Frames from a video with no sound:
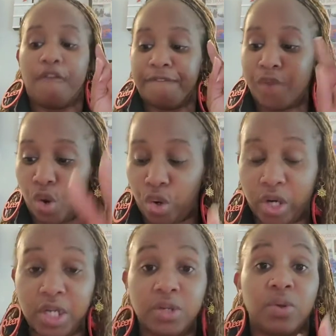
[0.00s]

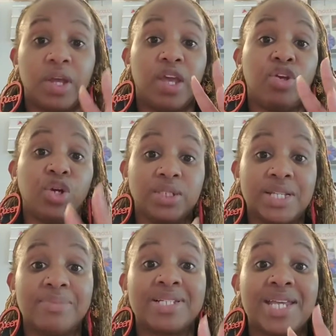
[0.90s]
4, encourage
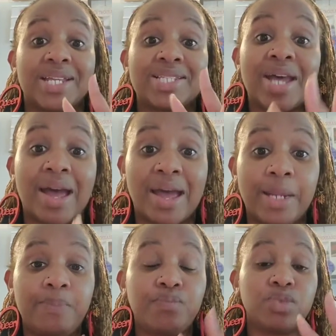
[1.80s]
them to take
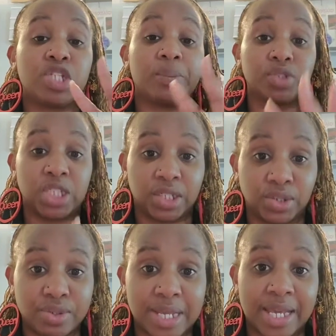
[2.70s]
time, double check
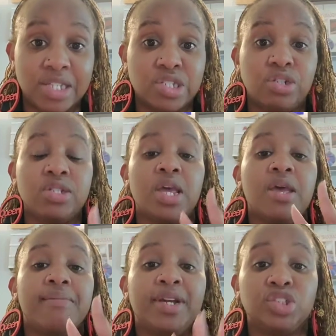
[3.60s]
those answers,
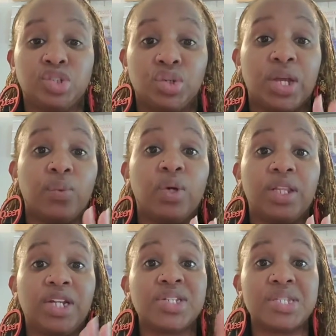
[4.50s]
make sure that
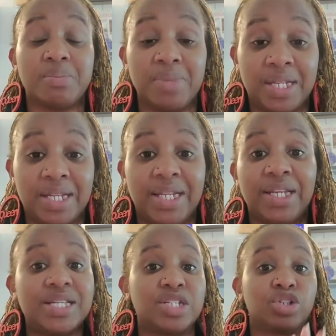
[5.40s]
what they're submitting
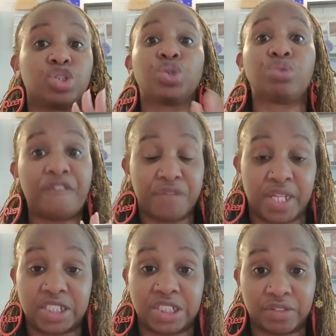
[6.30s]
is a true
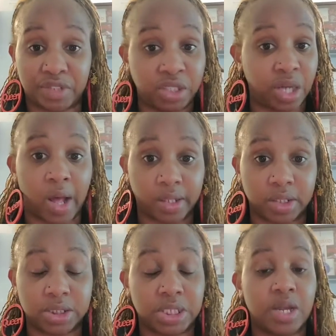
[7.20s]
reflection of their
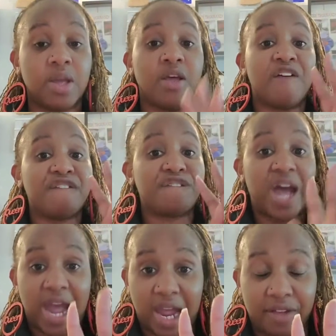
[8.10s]
knowledge.
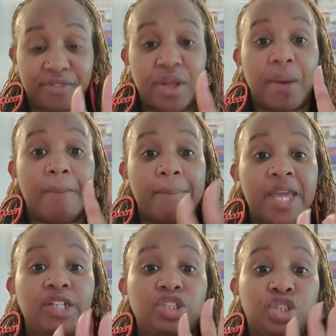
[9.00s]
5,
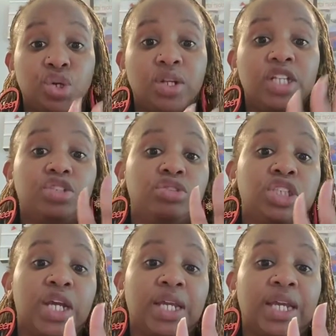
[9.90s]
make sure that you
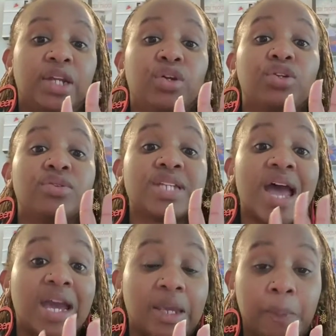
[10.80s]
check in on those
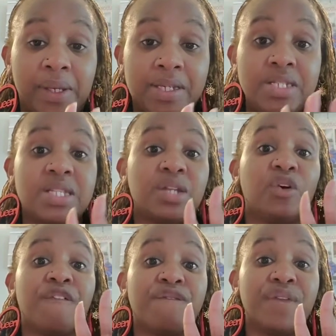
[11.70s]
IEPs
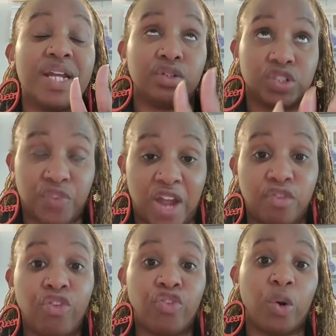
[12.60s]
and those
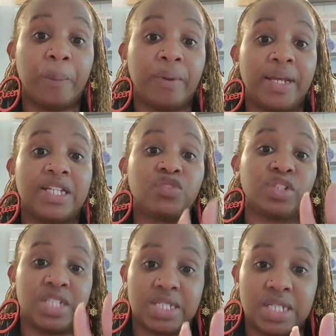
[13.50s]
504 plans for
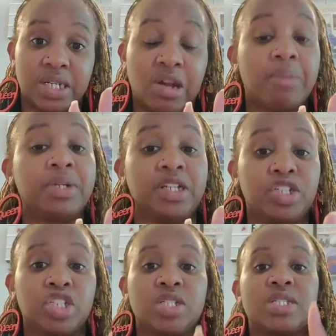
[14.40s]
testing
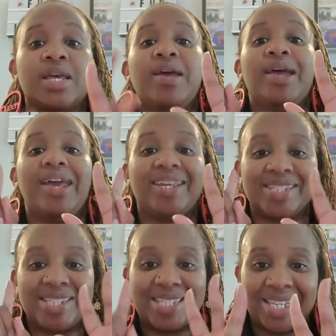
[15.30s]
accommodations. And
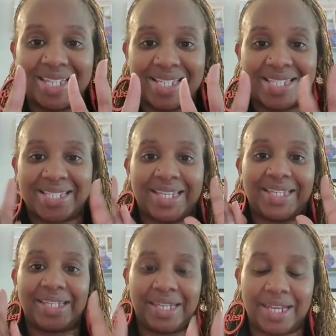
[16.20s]
6,
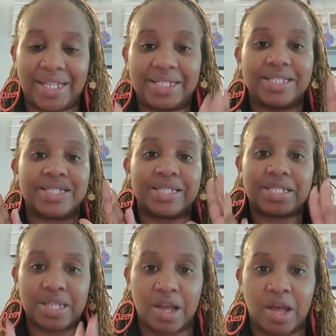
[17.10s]
get
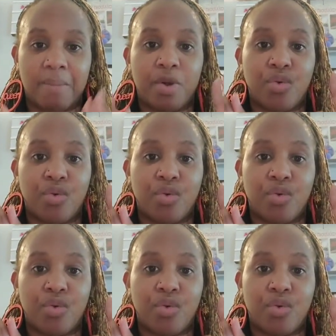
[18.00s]
some